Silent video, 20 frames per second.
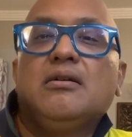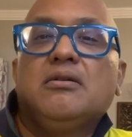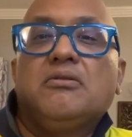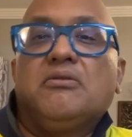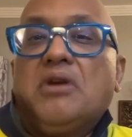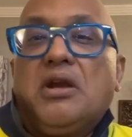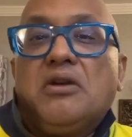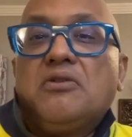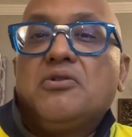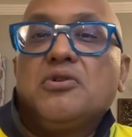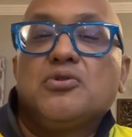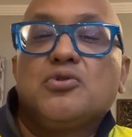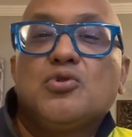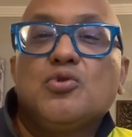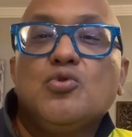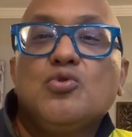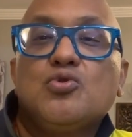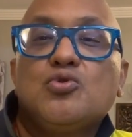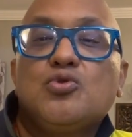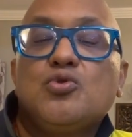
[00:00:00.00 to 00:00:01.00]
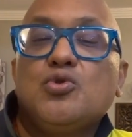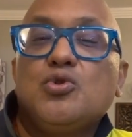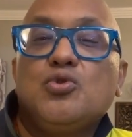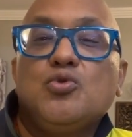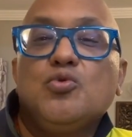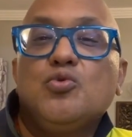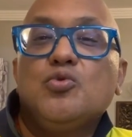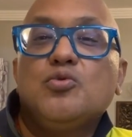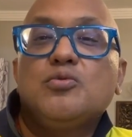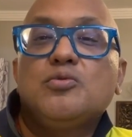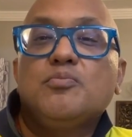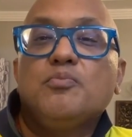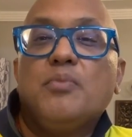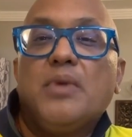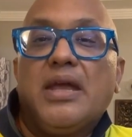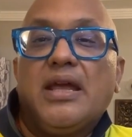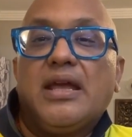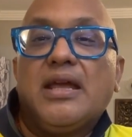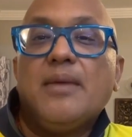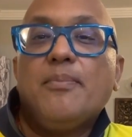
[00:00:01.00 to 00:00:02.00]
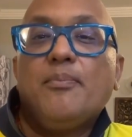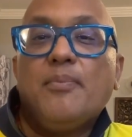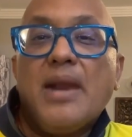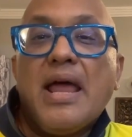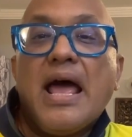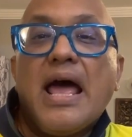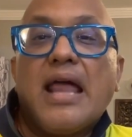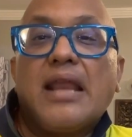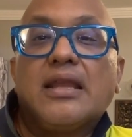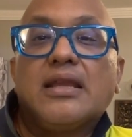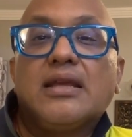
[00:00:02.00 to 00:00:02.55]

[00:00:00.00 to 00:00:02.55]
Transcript: great resource to use, make a plan.